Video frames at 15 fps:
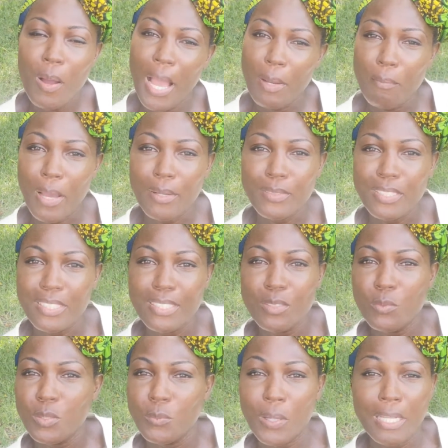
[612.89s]
Pine
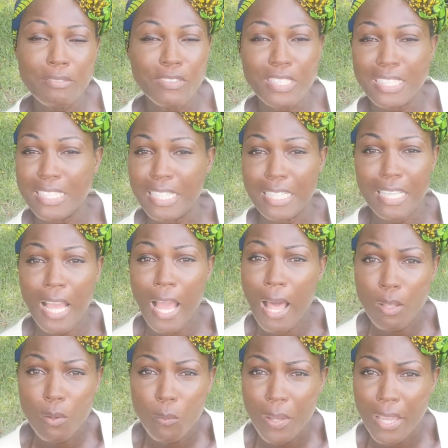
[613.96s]
Mountains, we went and visited
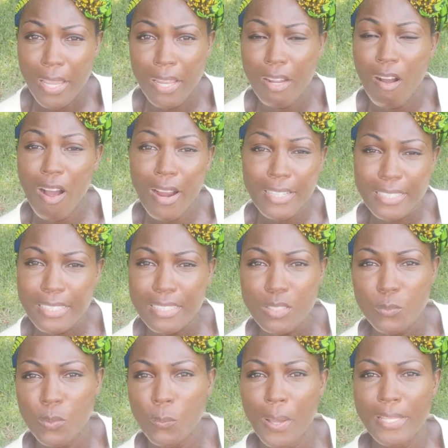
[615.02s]
Callaway
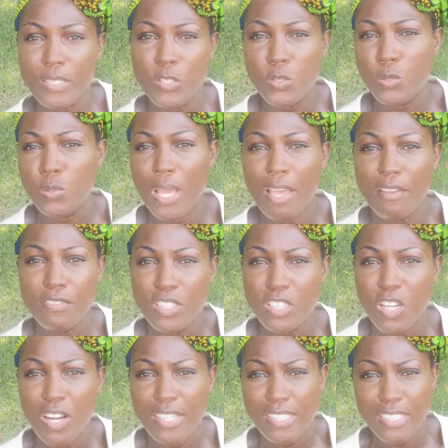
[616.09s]
Gardens, we went to
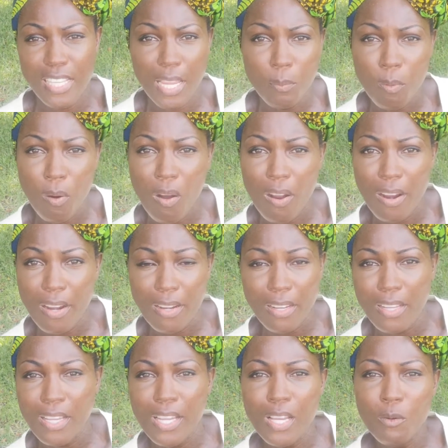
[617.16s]
FDR State Park,
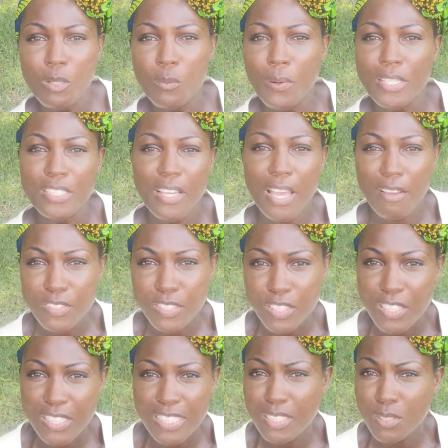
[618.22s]
we went to
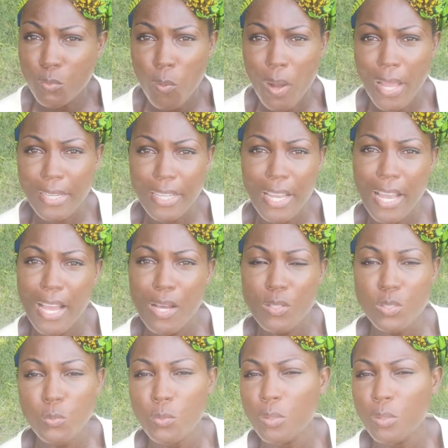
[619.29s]
FDR's Little White House.